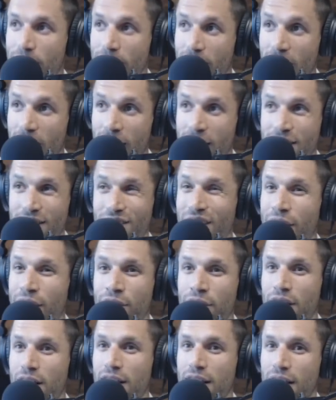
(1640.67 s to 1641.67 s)
But then you're
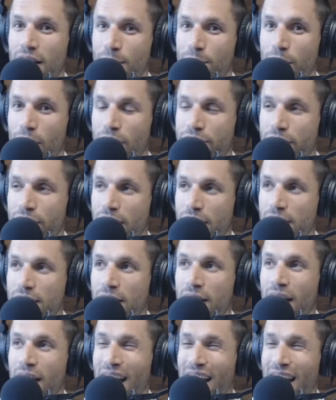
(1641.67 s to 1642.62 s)
never going to get it perfect,